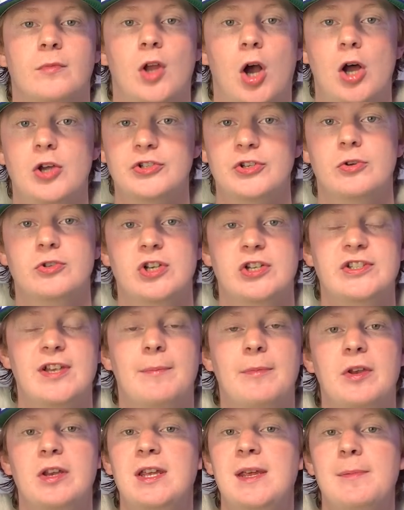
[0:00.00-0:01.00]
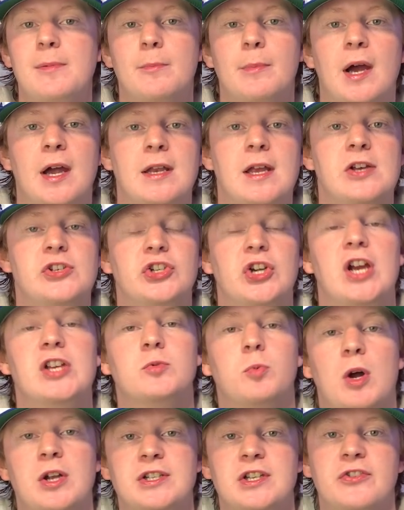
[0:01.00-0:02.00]
Also, just something to keep in mind as you guys
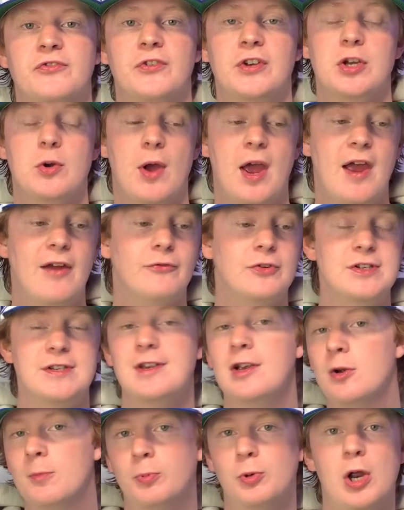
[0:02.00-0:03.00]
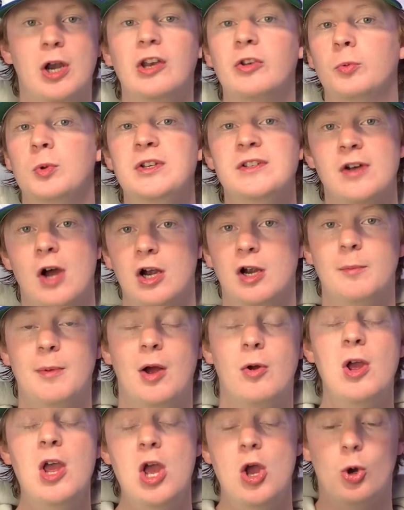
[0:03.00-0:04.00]
watch this video, every single product we talk
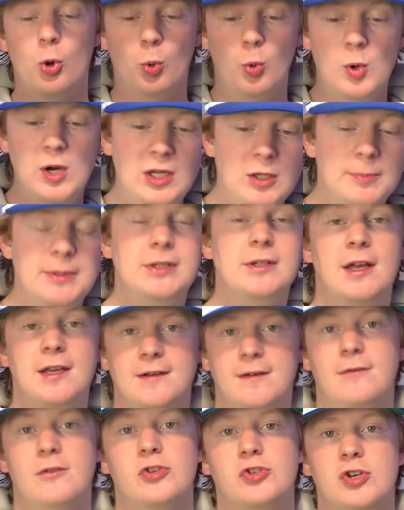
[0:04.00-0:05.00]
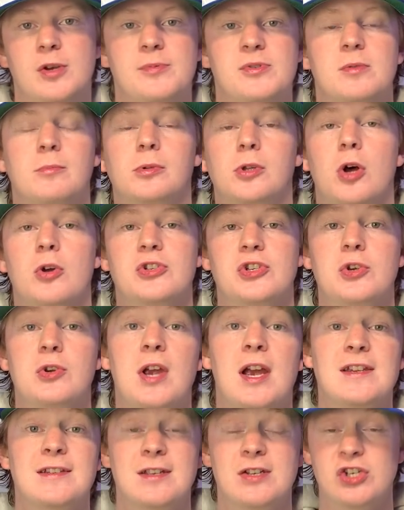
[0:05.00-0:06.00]
about will be linked in the description below, so you
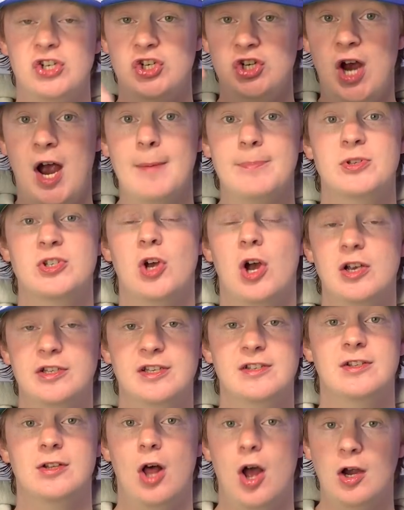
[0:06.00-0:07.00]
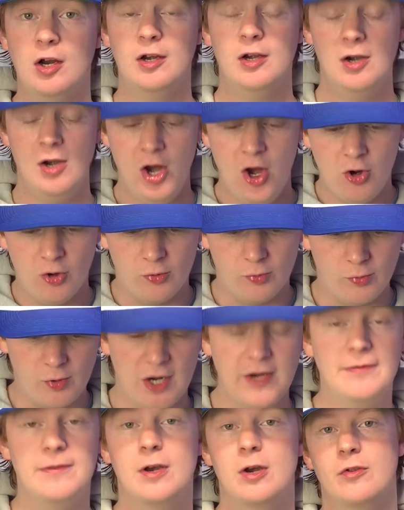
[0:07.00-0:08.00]
guys can shop Sauce's locker
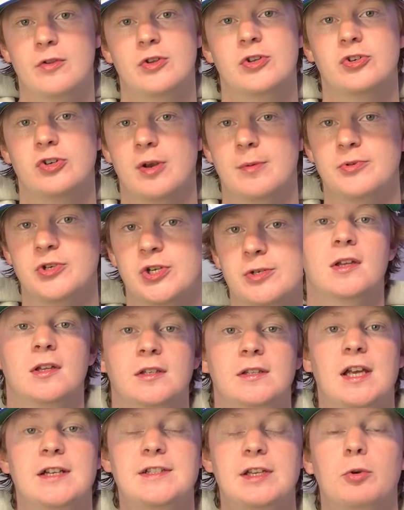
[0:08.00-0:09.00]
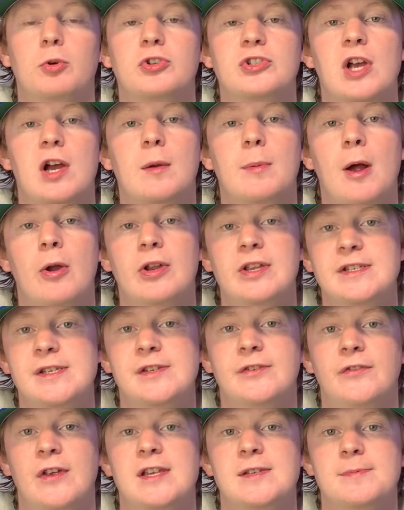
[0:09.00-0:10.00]
right there in the description. Next thing we're going to talk about is his face